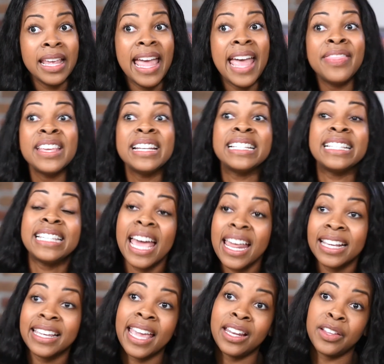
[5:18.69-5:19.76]
and then
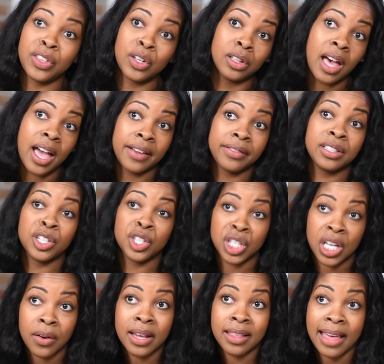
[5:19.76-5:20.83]
dedicated their lives to
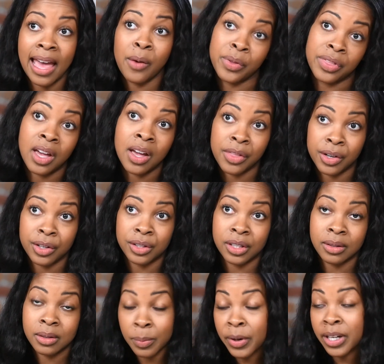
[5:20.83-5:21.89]
sharing that with others.
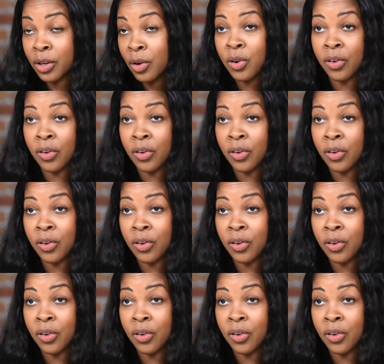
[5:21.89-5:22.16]
It's pretty cool,